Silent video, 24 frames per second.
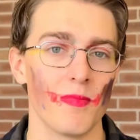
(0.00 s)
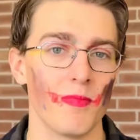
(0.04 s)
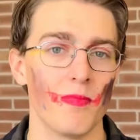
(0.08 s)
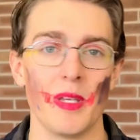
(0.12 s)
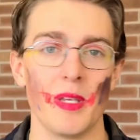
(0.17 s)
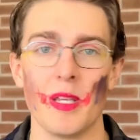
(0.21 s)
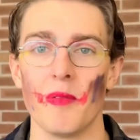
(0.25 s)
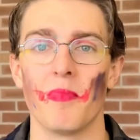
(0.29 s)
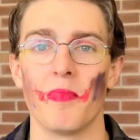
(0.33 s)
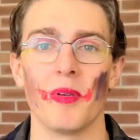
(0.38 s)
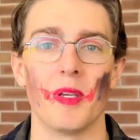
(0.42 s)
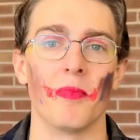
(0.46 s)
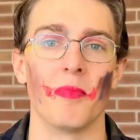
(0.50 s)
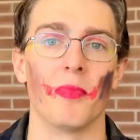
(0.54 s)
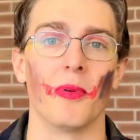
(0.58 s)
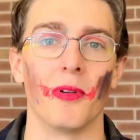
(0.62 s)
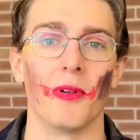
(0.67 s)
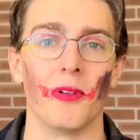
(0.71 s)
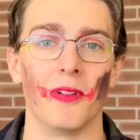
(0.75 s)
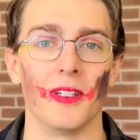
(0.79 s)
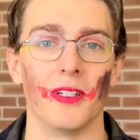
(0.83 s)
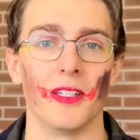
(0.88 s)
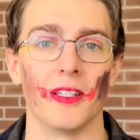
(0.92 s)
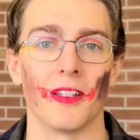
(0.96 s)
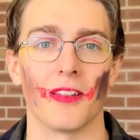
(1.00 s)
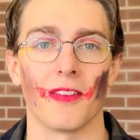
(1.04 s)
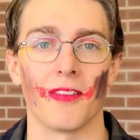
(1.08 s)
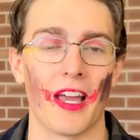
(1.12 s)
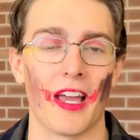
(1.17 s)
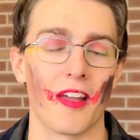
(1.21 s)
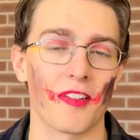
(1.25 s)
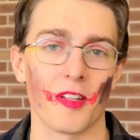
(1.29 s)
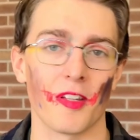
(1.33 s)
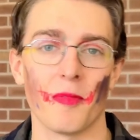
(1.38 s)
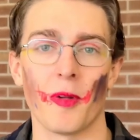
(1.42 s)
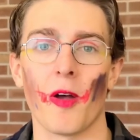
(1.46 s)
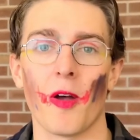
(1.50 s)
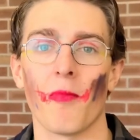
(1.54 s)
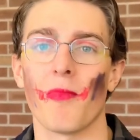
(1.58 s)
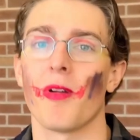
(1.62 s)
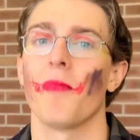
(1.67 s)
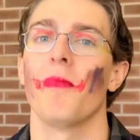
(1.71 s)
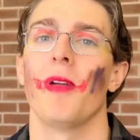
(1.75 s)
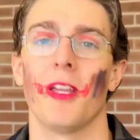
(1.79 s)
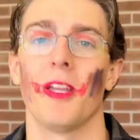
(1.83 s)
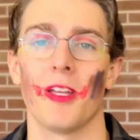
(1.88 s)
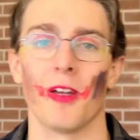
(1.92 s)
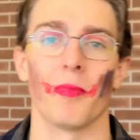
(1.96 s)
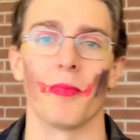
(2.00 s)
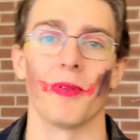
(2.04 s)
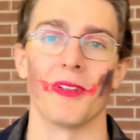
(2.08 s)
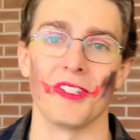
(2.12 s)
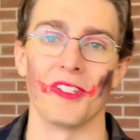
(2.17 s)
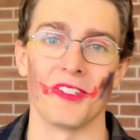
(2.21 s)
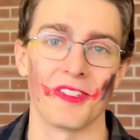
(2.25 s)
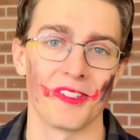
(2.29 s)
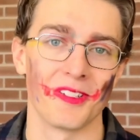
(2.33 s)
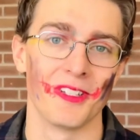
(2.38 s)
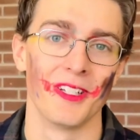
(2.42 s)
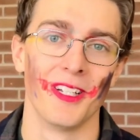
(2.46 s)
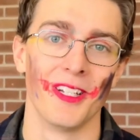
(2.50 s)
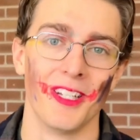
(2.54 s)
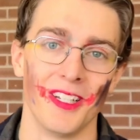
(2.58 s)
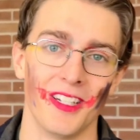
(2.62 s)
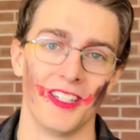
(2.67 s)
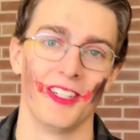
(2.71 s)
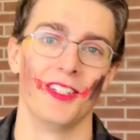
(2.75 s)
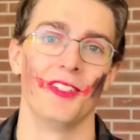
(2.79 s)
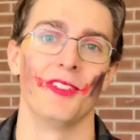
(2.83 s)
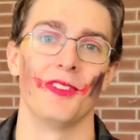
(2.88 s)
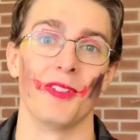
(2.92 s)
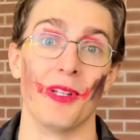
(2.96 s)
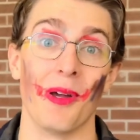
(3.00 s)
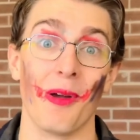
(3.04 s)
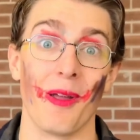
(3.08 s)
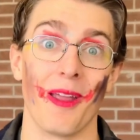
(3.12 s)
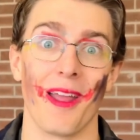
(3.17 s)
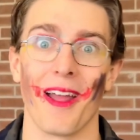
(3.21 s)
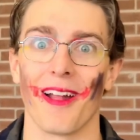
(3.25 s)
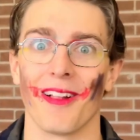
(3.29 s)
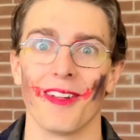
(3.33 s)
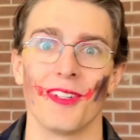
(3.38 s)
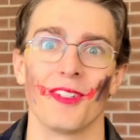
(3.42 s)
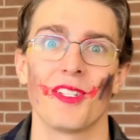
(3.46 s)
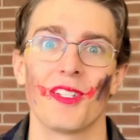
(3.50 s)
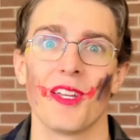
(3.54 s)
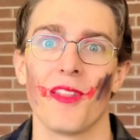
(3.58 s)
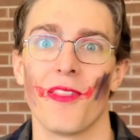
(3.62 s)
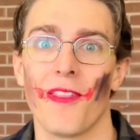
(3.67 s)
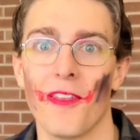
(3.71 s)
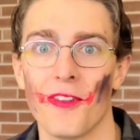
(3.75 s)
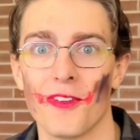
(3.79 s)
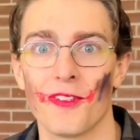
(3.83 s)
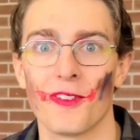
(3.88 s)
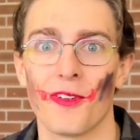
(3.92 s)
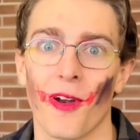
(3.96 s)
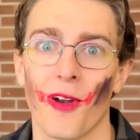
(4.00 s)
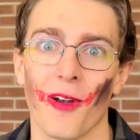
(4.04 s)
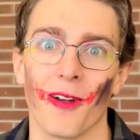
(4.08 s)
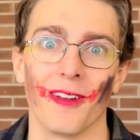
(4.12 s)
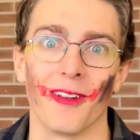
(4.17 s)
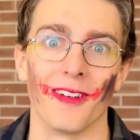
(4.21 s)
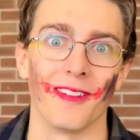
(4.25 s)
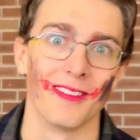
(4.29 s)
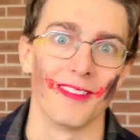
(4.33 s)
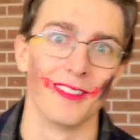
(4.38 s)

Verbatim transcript: and meet people and ask them how my makeup is. So yeah, let's get this